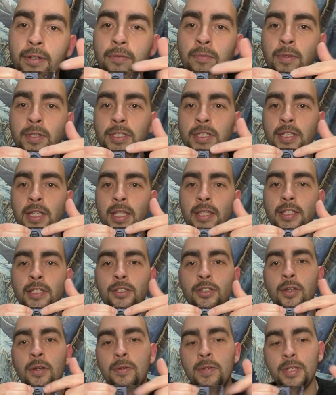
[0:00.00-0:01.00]
Once again, this
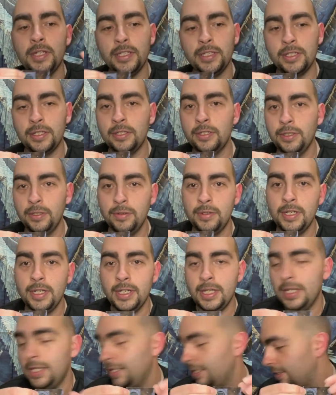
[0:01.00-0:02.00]
token is included
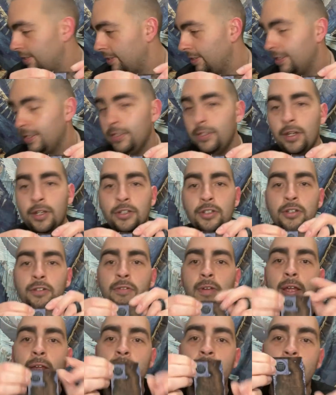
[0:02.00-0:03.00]
in Dungeon
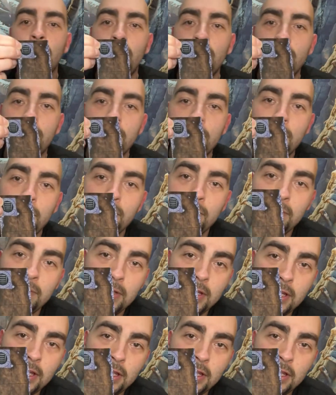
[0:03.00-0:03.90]
Craft Volume 2,